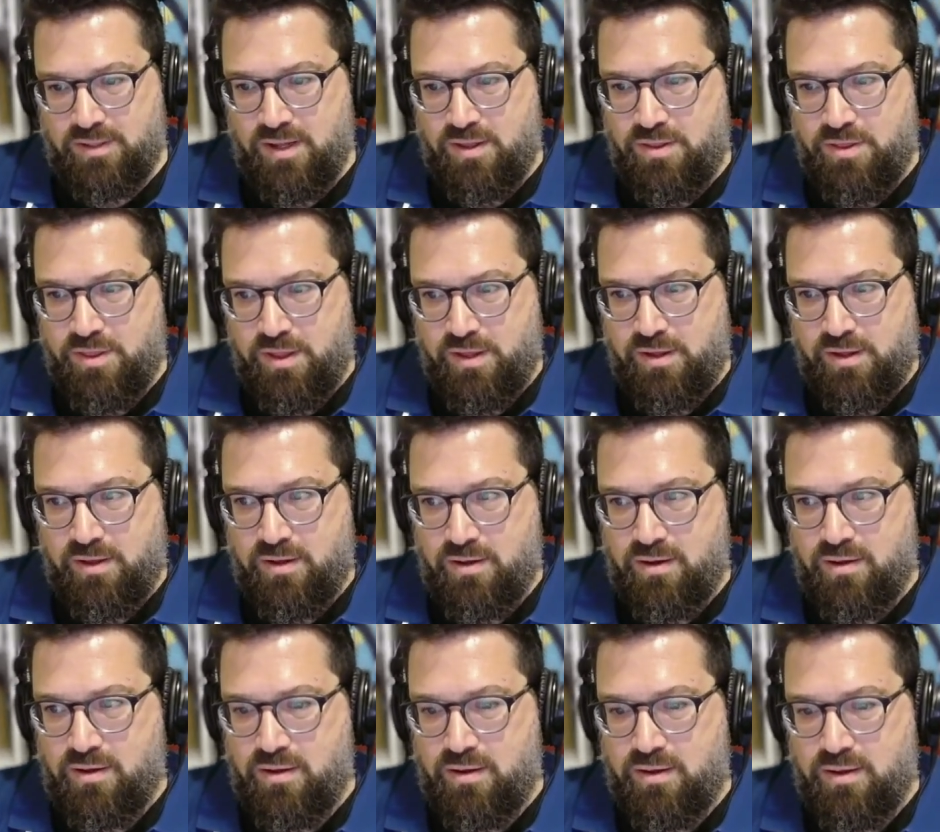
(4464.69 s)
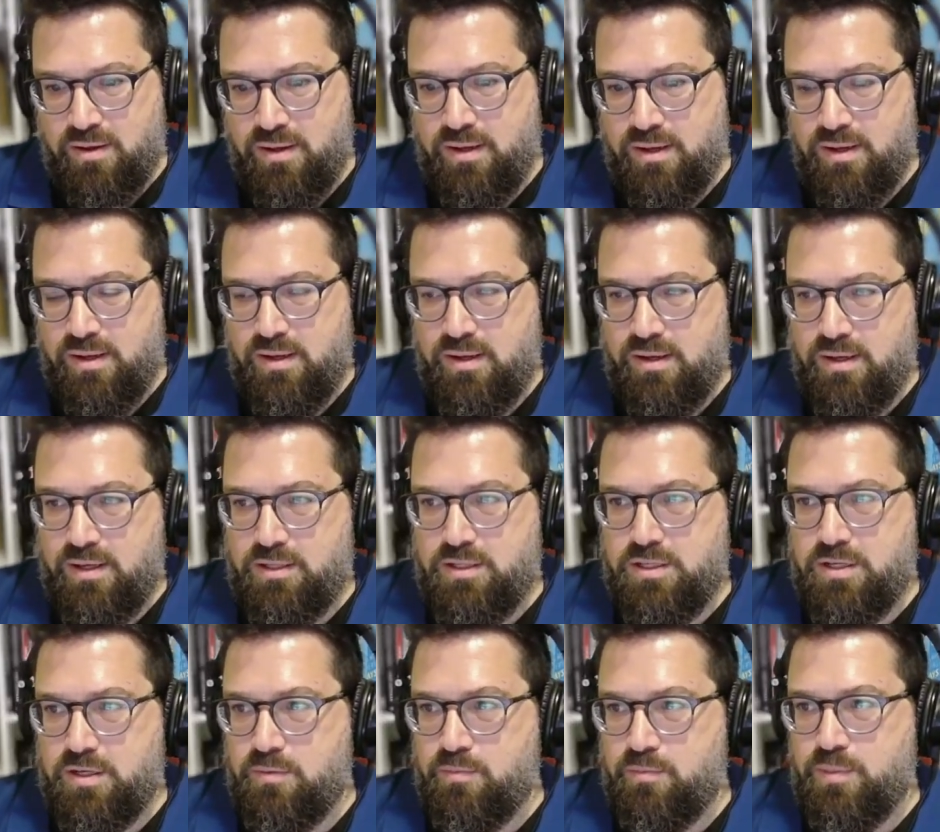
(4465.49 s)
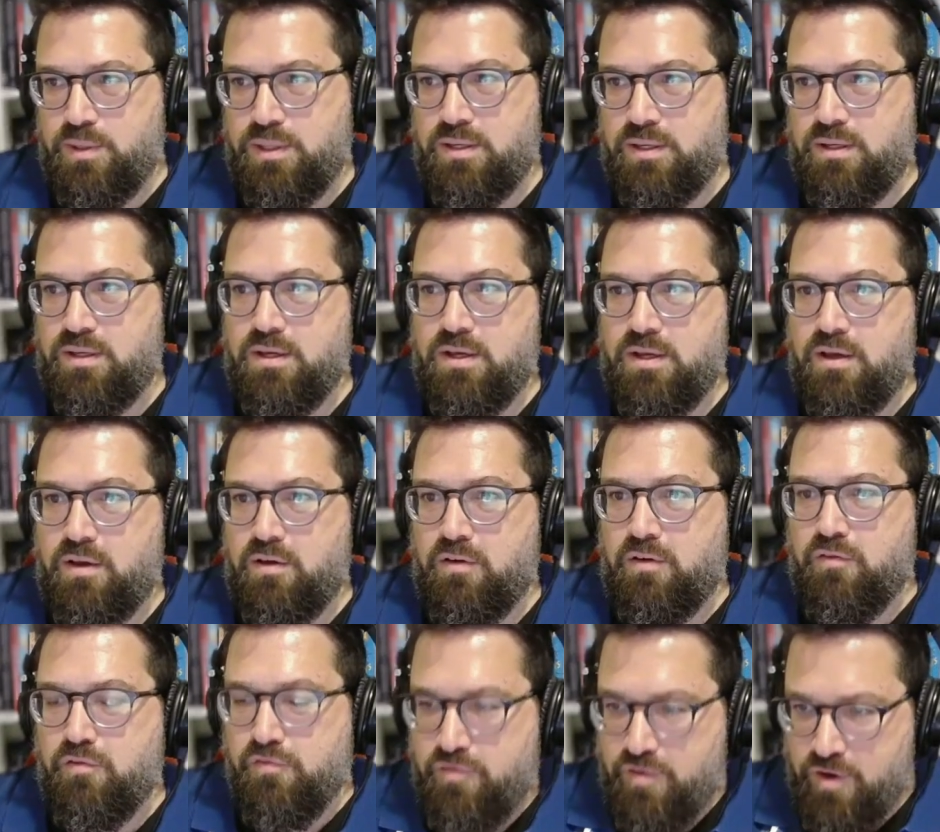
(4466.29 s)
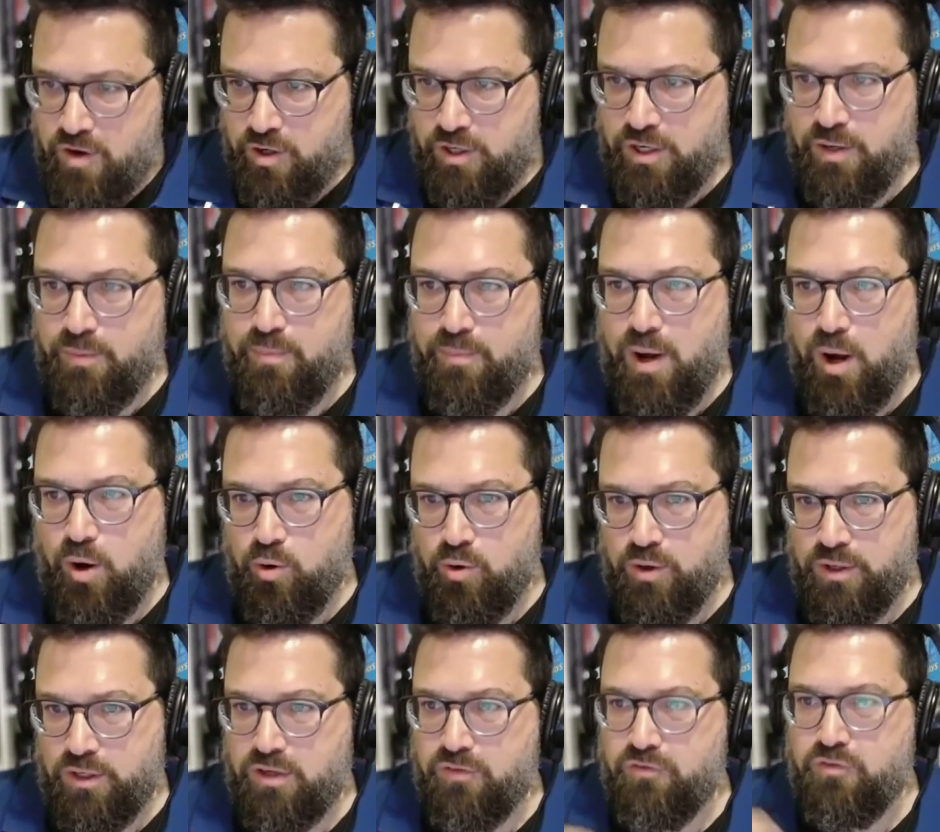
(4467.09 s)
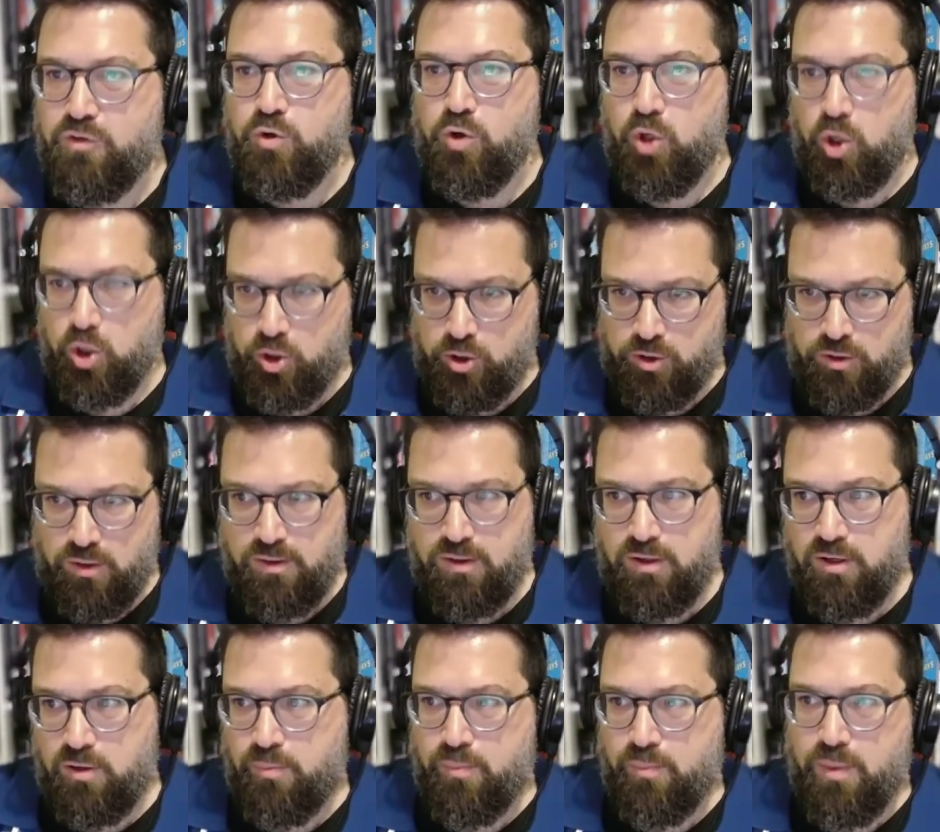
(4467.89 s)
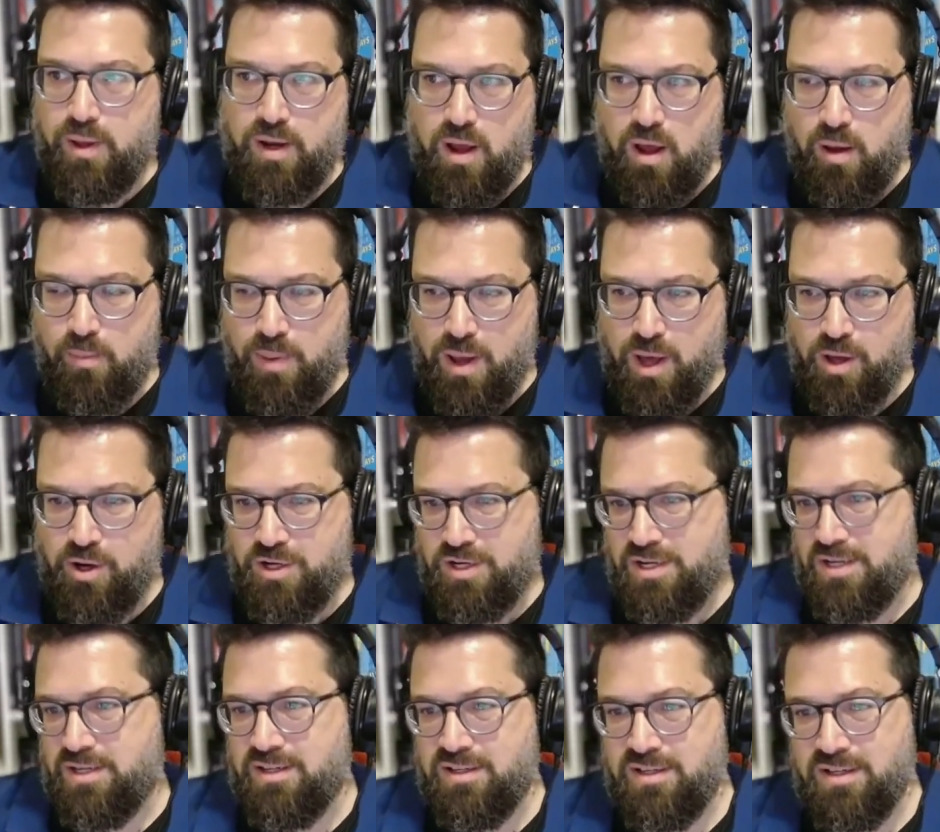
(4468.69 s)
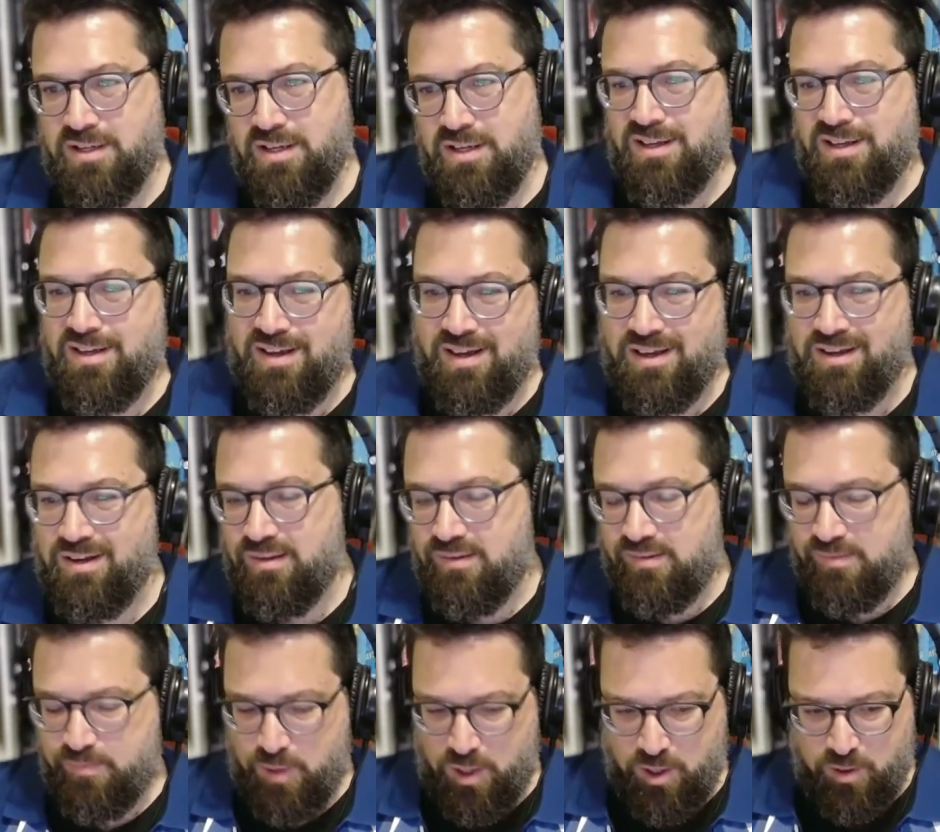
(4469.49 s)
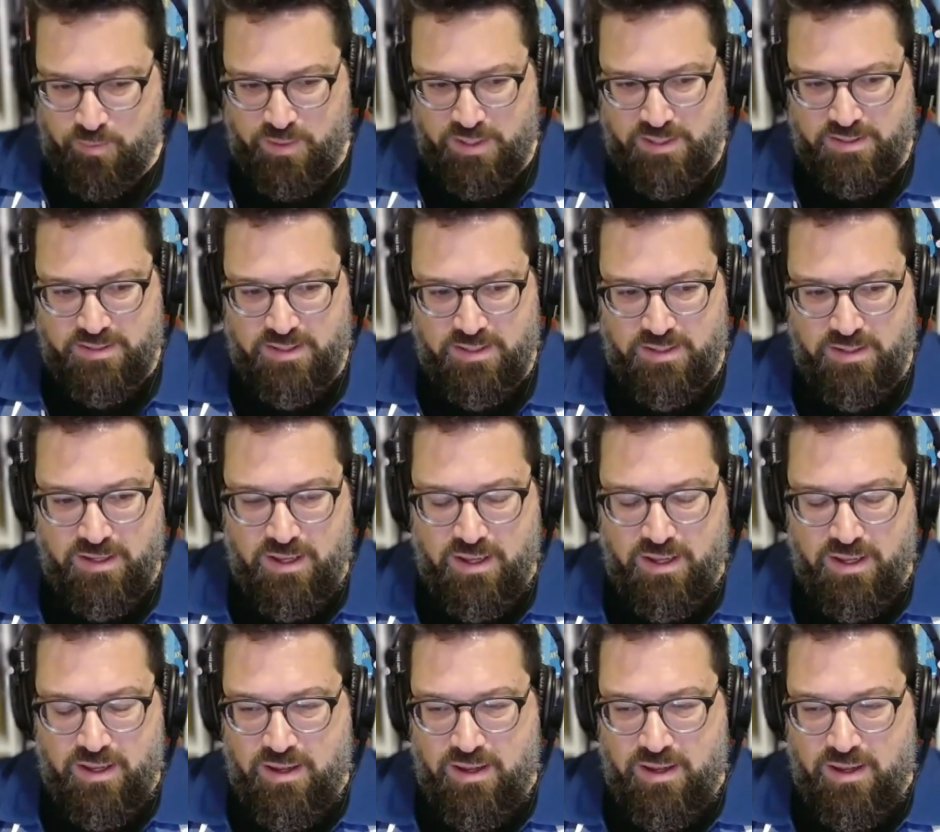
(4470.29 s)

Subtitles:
I think it could be very empowering if you learn a little bit about it and experiment and